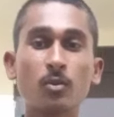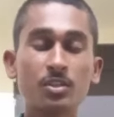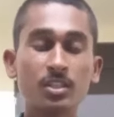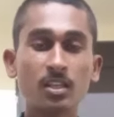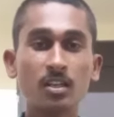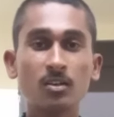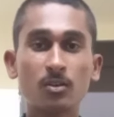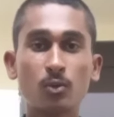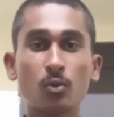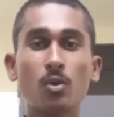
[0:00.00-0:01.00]
logical,
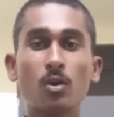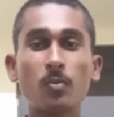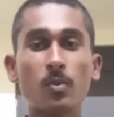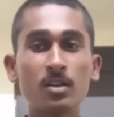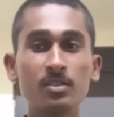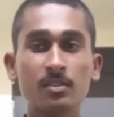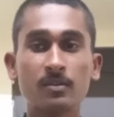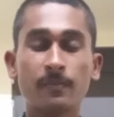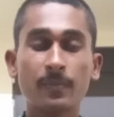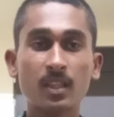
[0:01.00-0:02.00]
true or false.
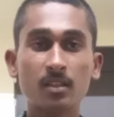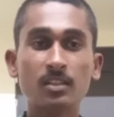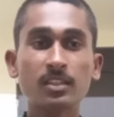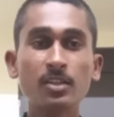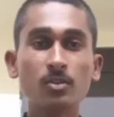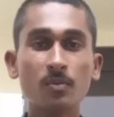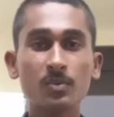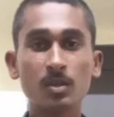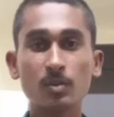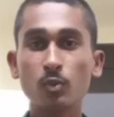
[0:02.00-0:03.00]
Now, the size of
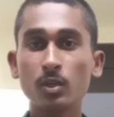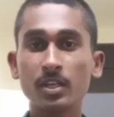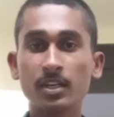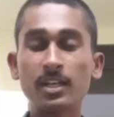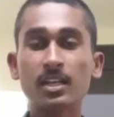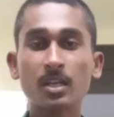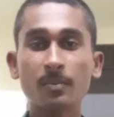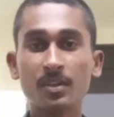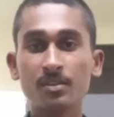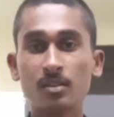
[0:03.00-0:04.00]
the Boolean data type
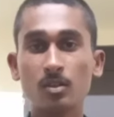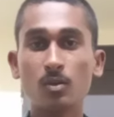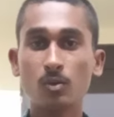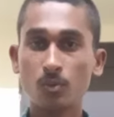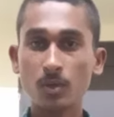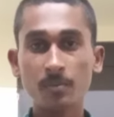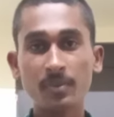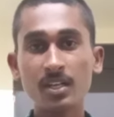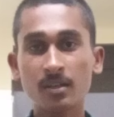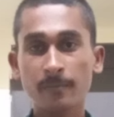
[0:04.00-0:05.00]
is 1
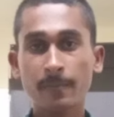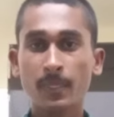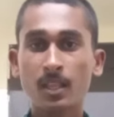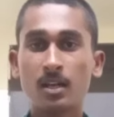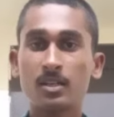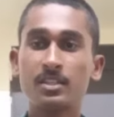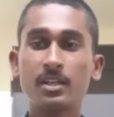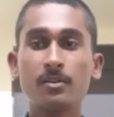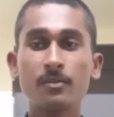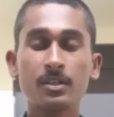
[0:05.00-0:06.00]
bit, and
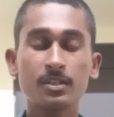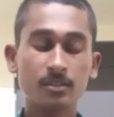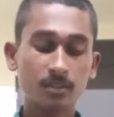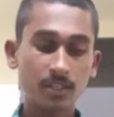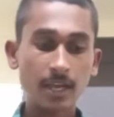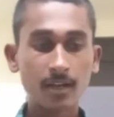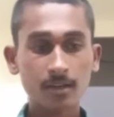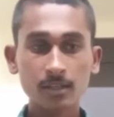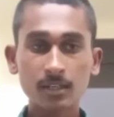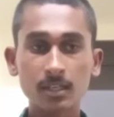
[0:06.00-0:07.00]
second one is the
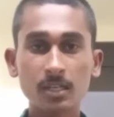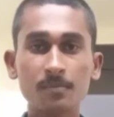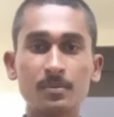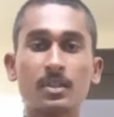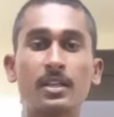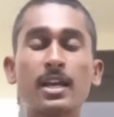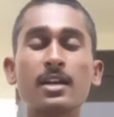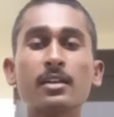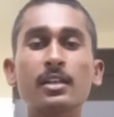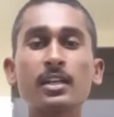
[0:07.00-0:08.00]
character data type.
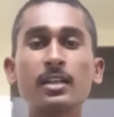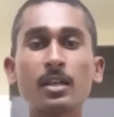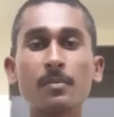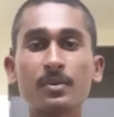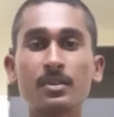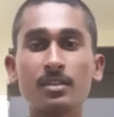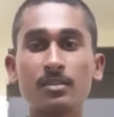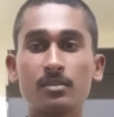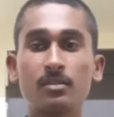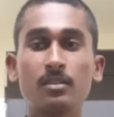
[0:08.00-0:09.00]
Character data type
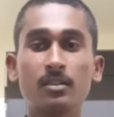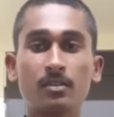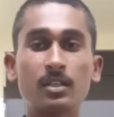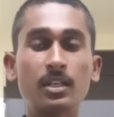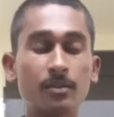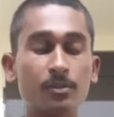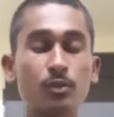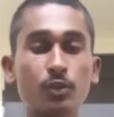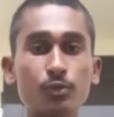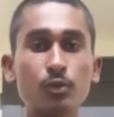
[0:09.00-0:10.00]
that is
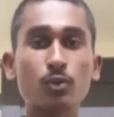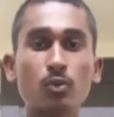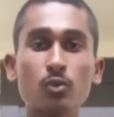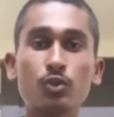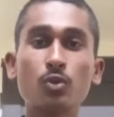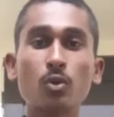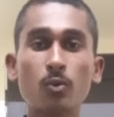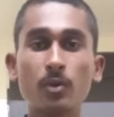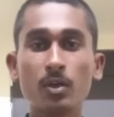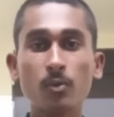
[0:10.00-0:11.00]
used to store
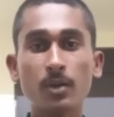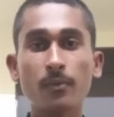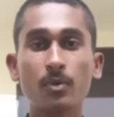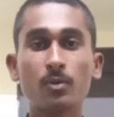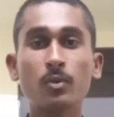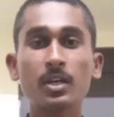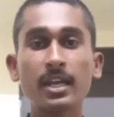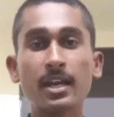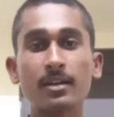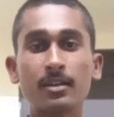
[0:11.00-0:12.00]
only one
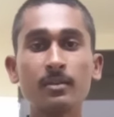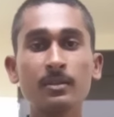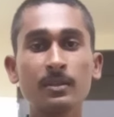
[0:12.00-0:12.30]
character.